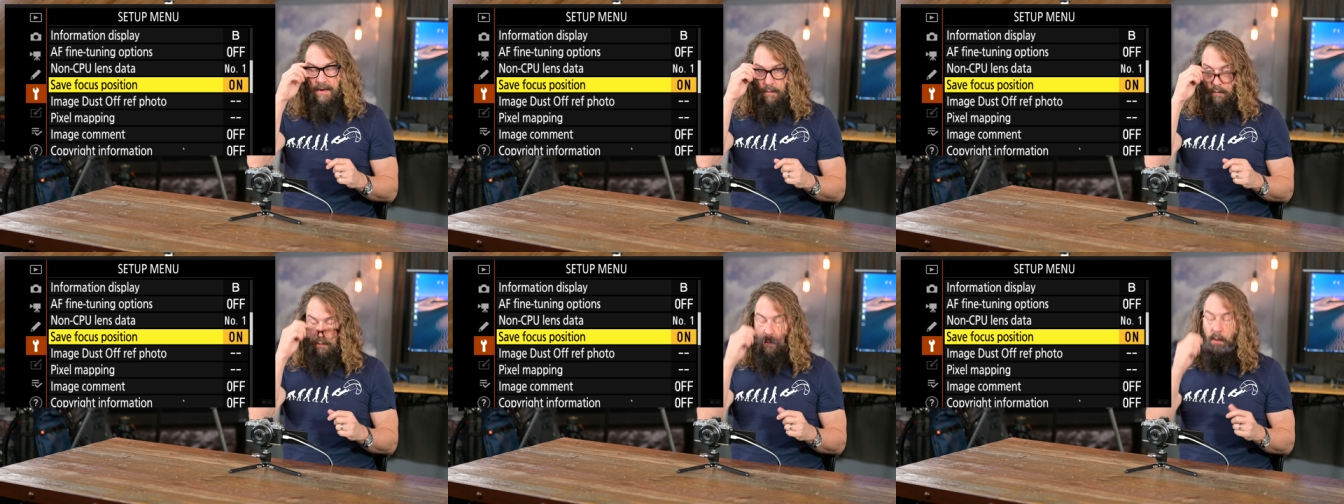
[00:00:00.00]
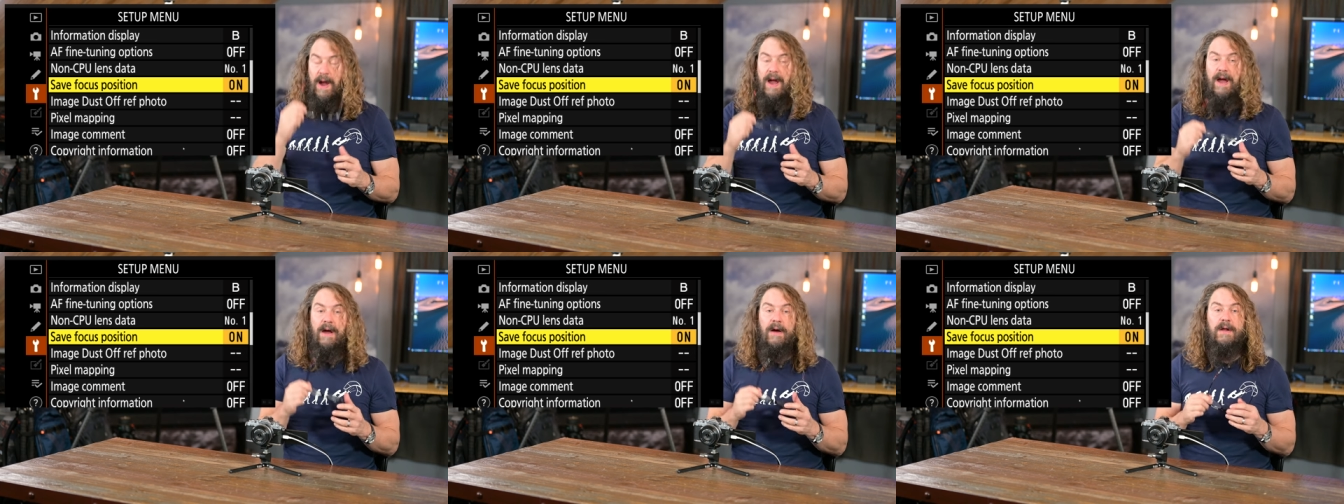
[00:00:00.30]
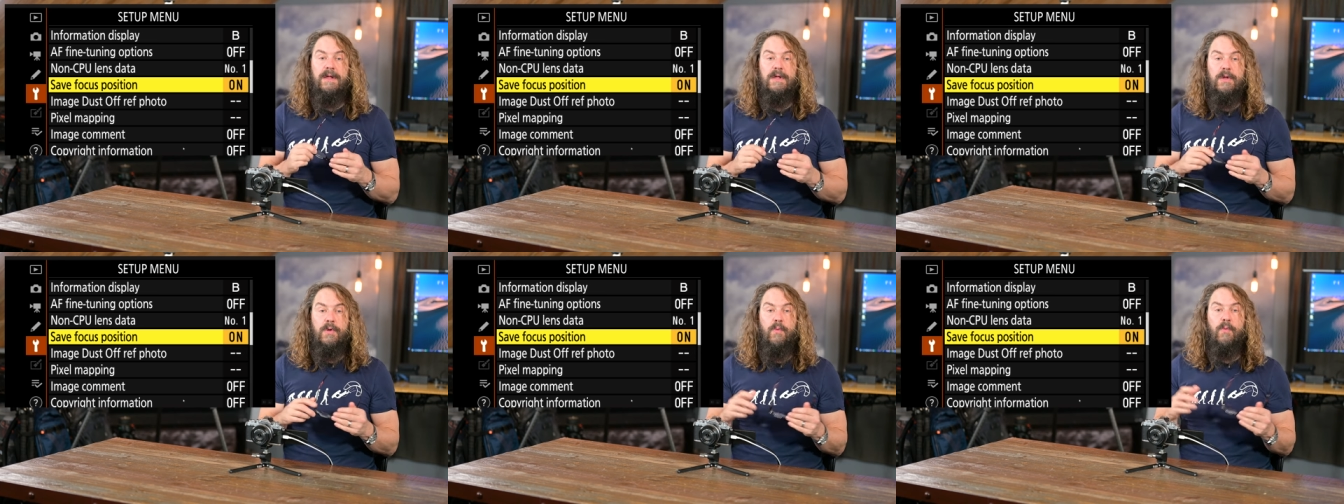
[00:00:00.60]

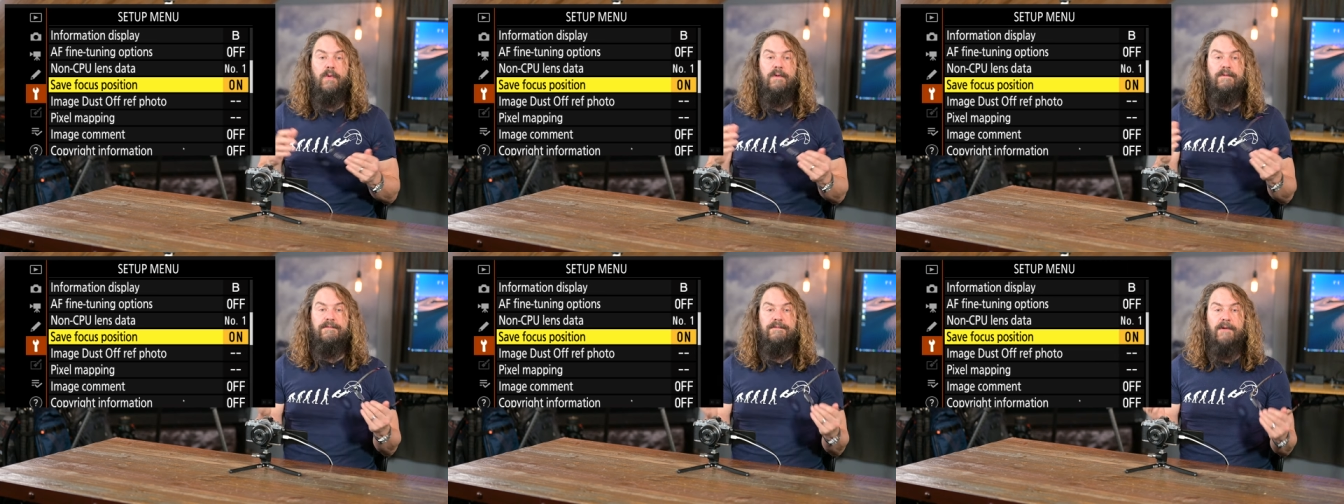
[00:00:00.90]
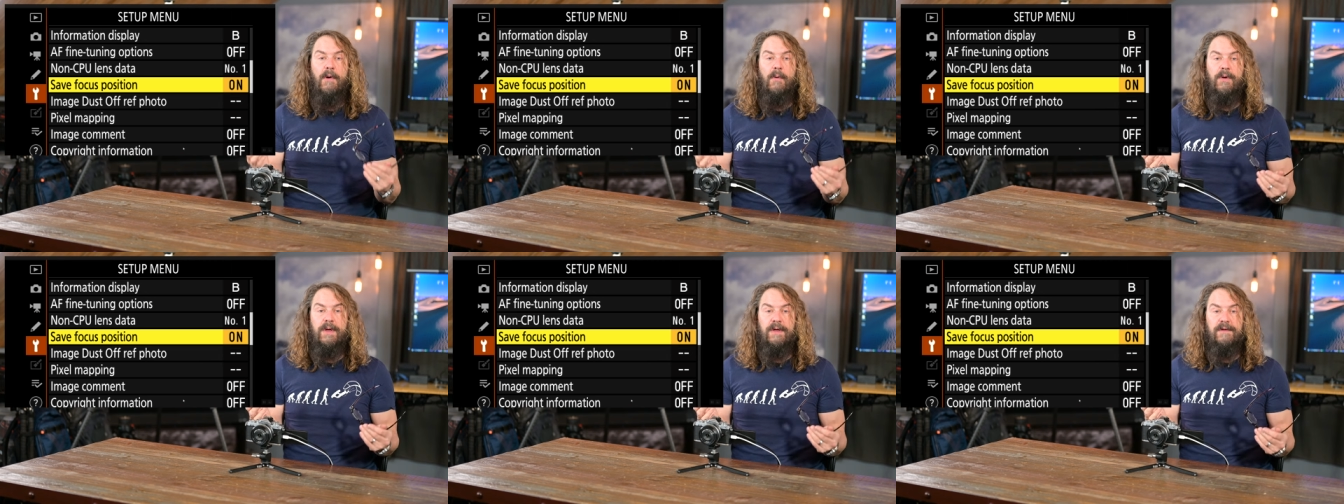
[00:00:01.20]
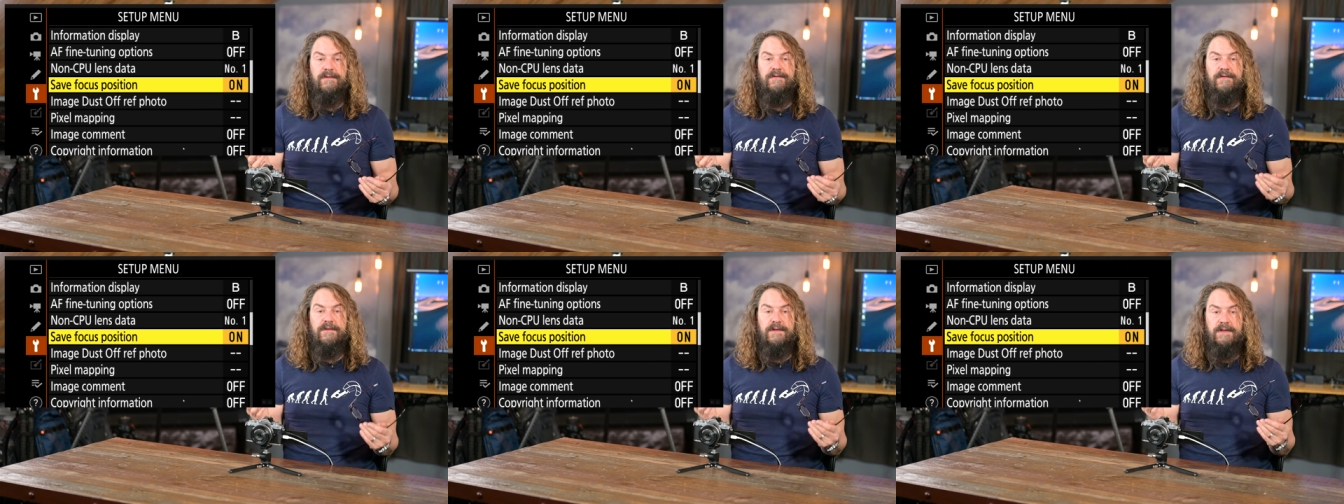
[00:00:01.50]
where you were
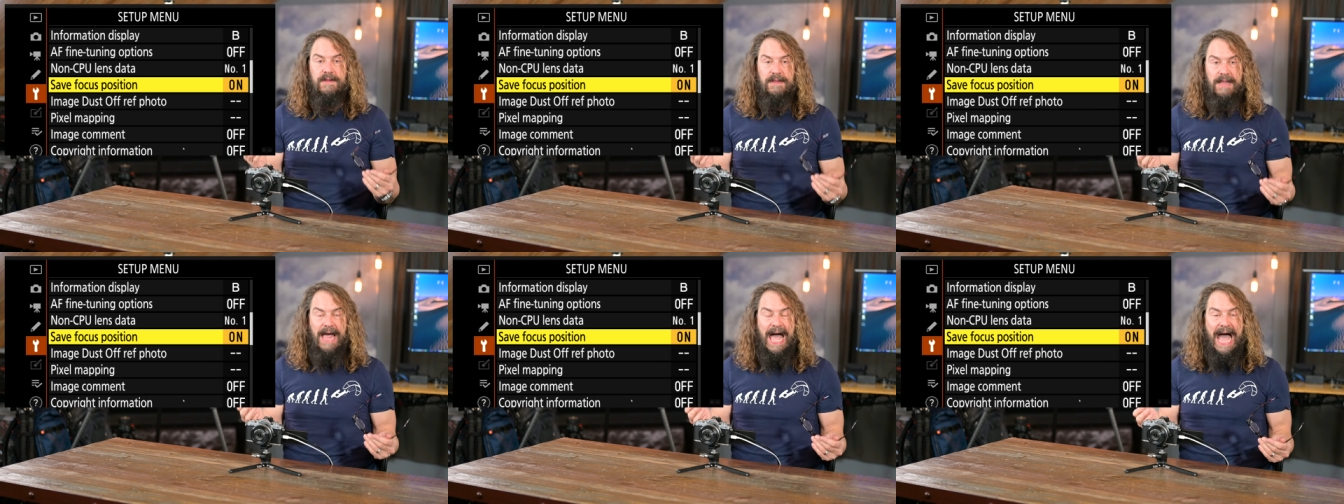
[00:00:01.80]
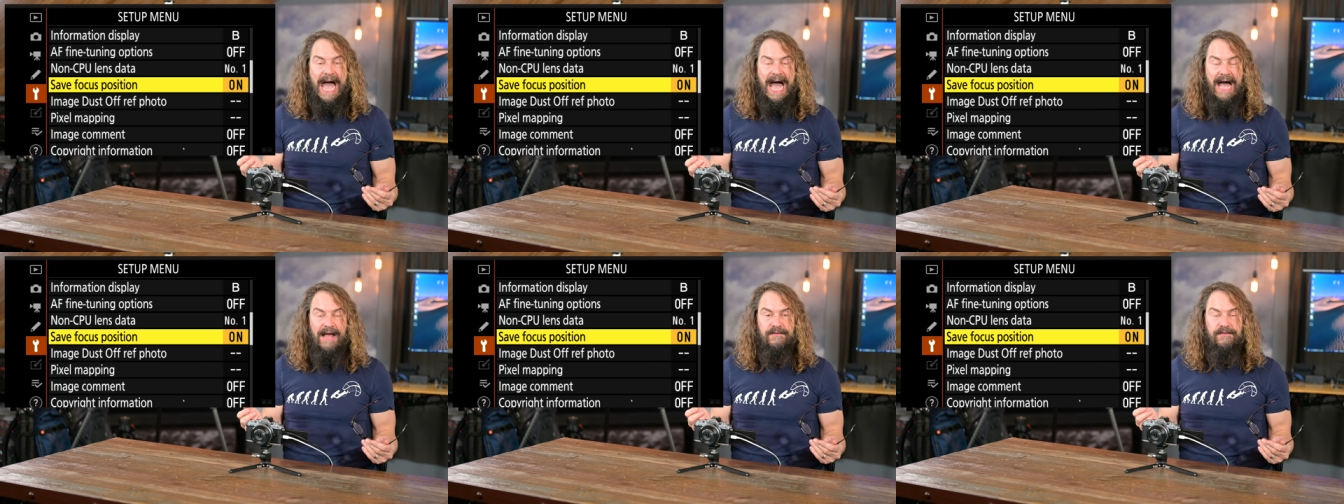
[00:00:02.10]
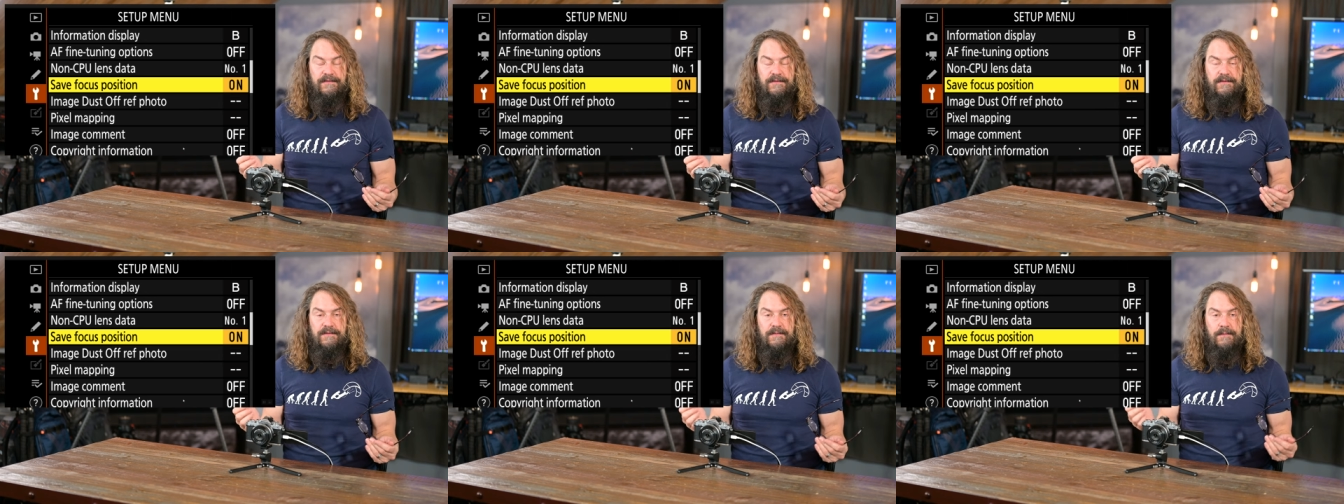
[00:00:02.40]
focused
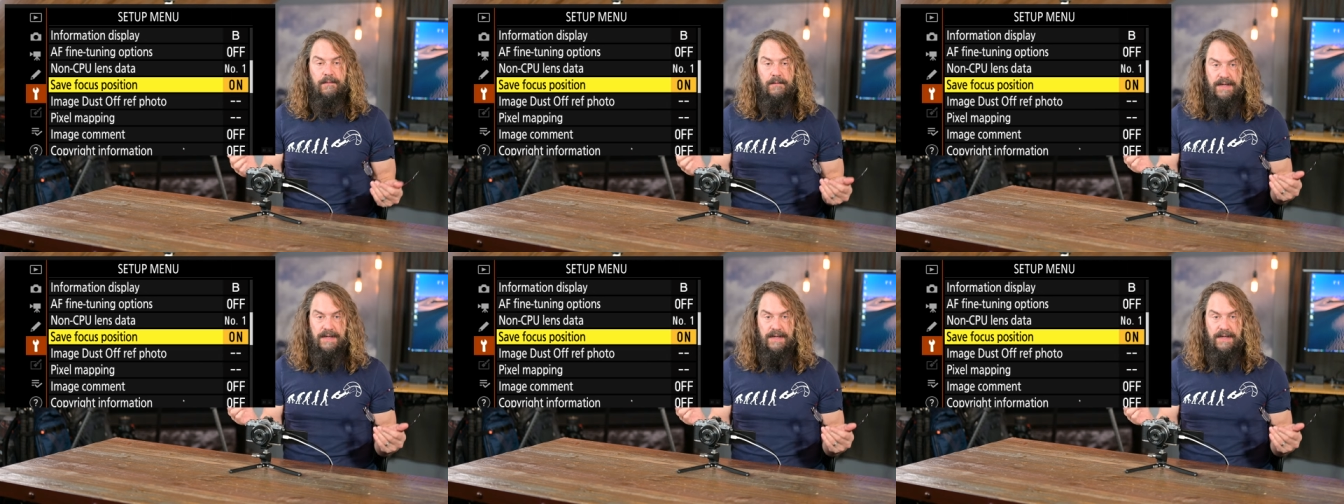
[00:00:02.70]
last